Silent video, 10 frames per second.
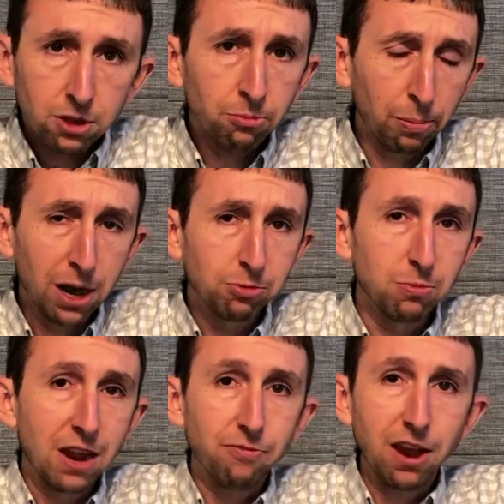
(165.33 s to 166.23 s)
But perhaps
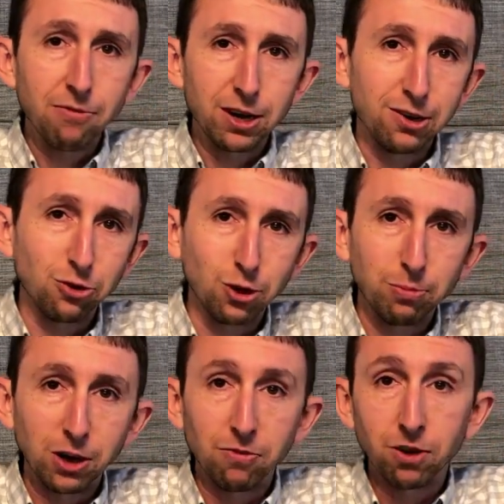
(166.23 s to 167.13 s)
my favorite
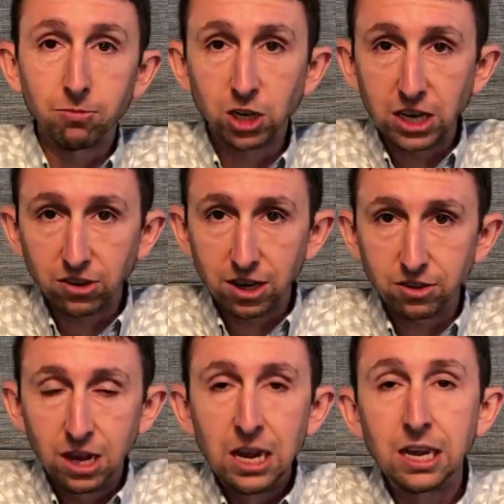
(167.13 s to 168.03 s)
description from
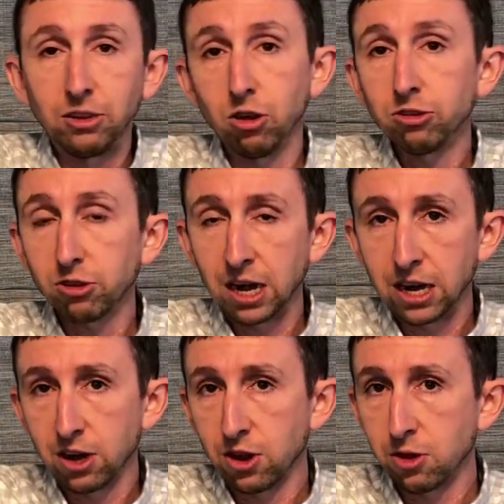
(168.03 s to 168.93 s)
Jesus is also
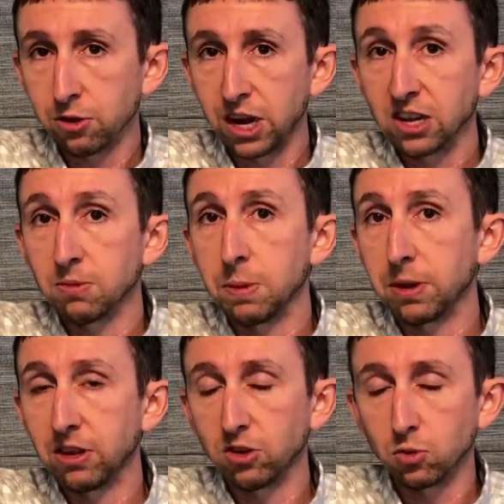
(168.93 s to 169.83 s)
connected to the Old Testament,
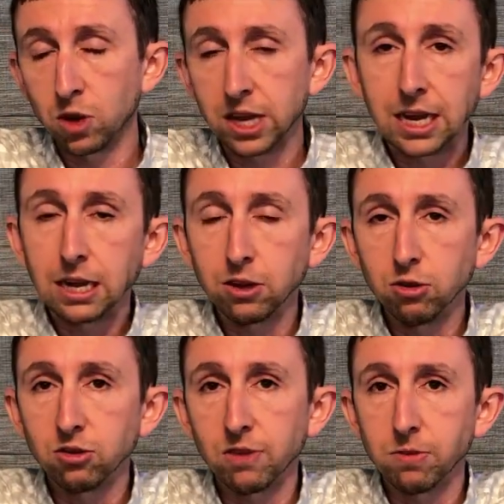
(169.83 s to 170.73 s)
but this is one that he
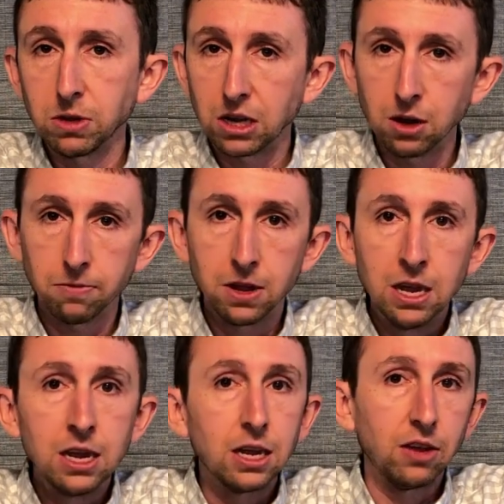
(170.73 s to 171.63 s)
used of himself
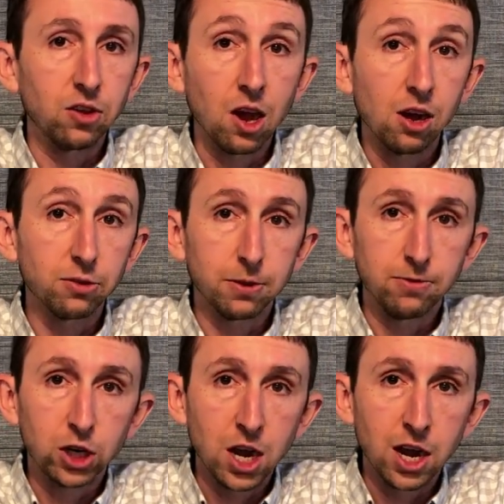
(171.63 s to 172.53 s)
in the Gospel of
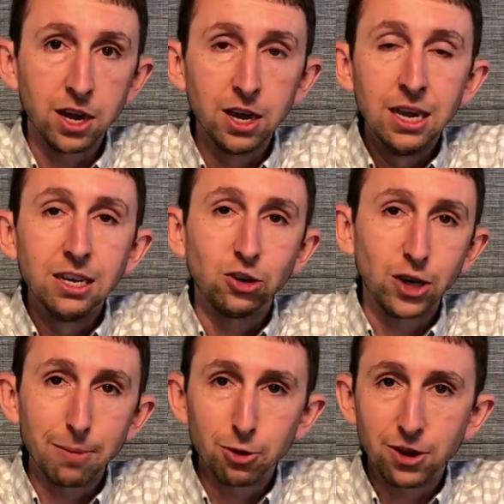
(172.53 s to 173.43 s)
John,
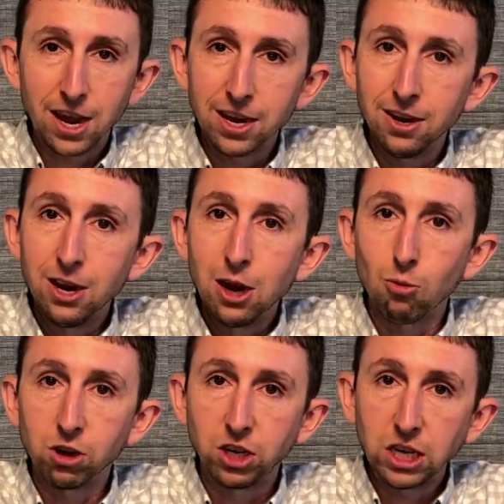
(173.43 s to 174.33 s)
chapter 10,
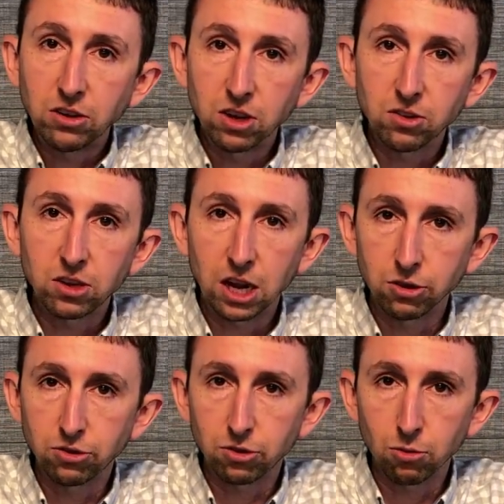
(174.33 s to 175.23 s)
where Jesus
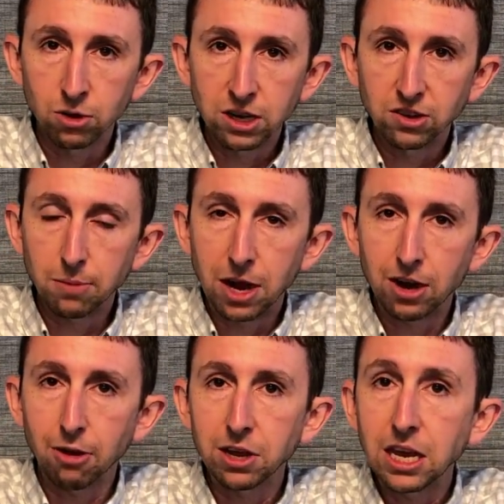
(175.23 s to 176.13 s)
tells stories about
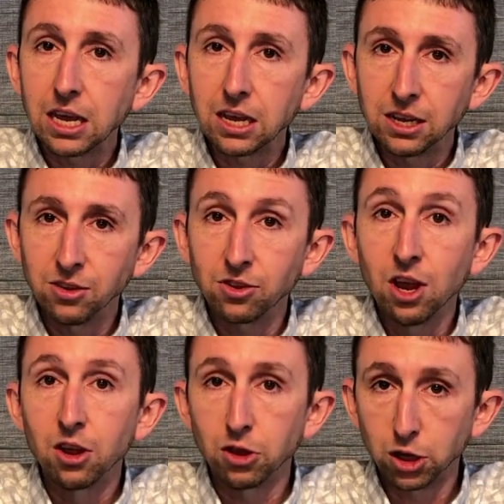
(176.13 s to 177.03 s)
how he is
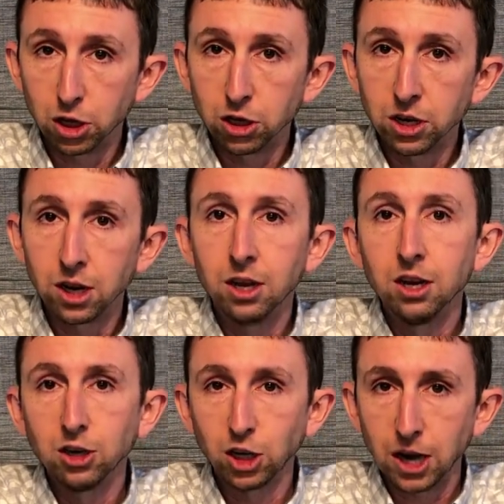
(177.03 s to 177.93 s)
the good
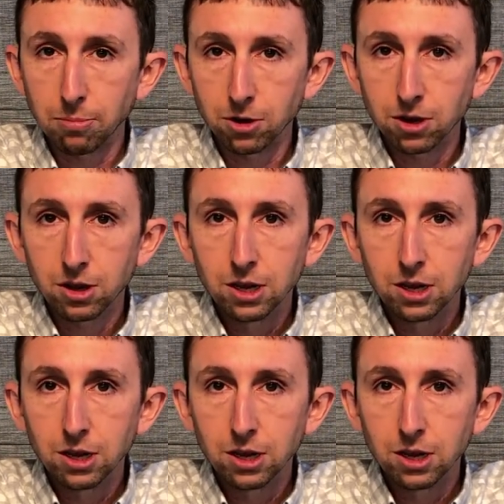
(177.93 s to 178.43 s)
shepherd